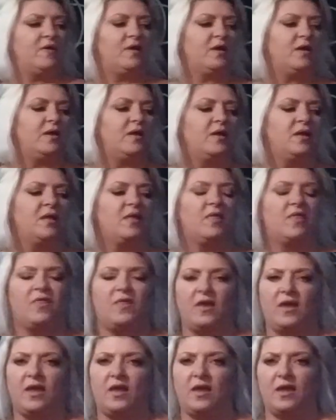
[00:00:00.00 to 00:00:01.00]
a
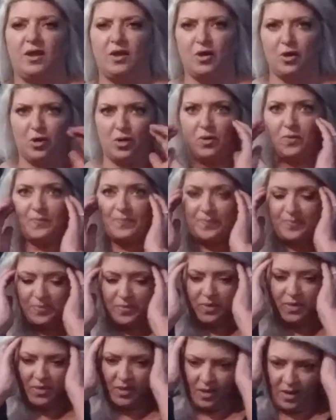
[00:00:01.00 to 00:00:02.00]
thing here
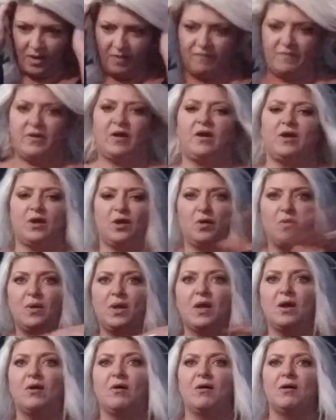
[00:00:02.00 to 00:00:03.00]
that I've got
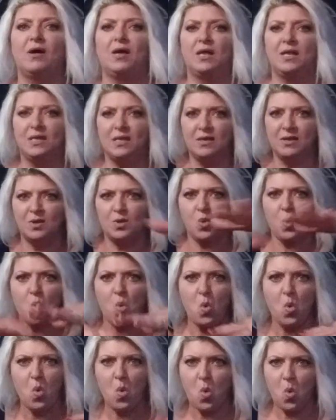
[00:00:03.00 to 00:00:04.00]
going on.
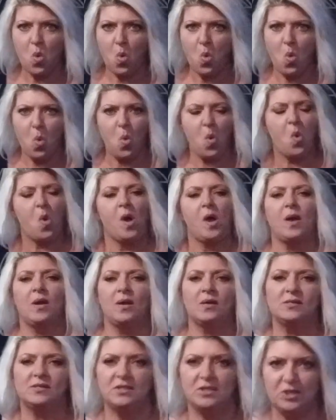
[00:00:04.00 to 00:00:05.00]

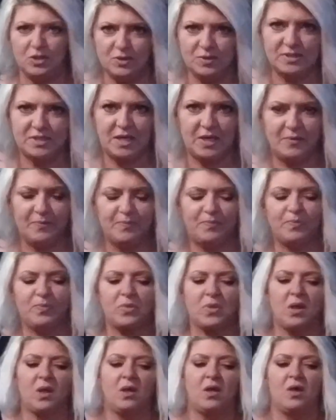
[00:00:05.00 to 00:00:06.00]
It's a doozy.
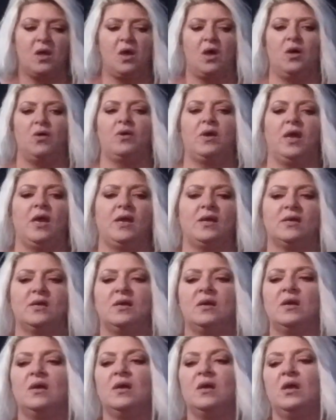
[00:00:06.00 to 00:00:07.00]
Okay,
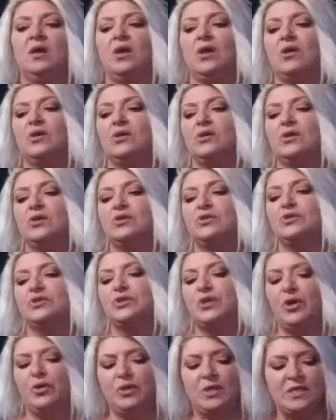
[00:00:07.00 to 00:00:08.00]

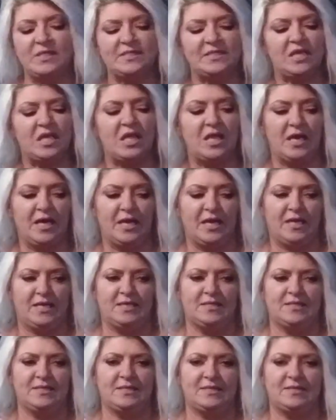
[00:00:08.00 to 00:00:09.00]
so this
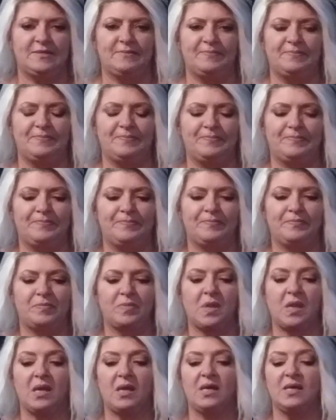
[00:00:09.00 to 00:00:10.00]
client
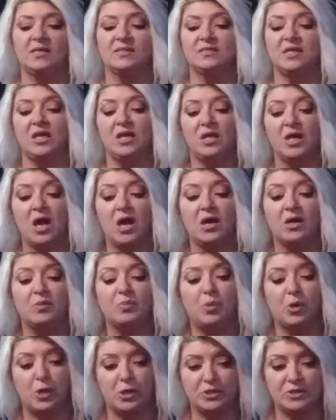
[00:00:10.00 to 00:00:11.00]
is a
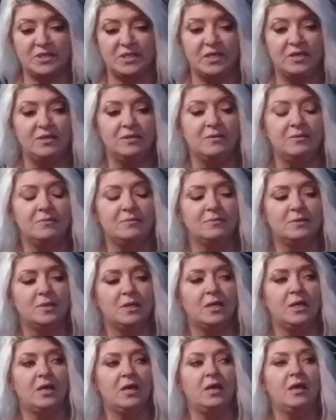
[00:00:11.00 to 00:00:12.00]
young person,
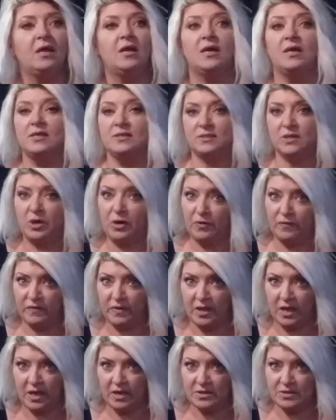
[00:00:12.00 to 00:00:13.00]
is over
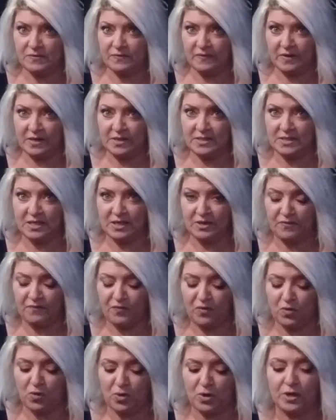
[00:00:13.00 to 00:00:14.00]
the age of 18,
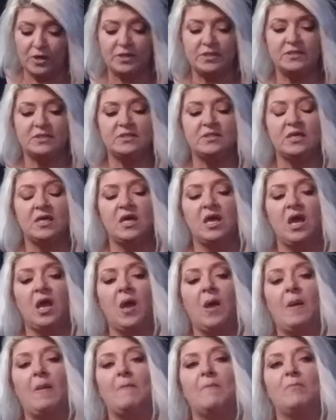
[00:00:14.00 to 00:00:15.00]
of course,
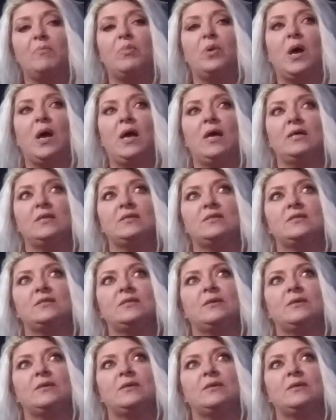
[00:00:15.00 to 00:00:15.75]
but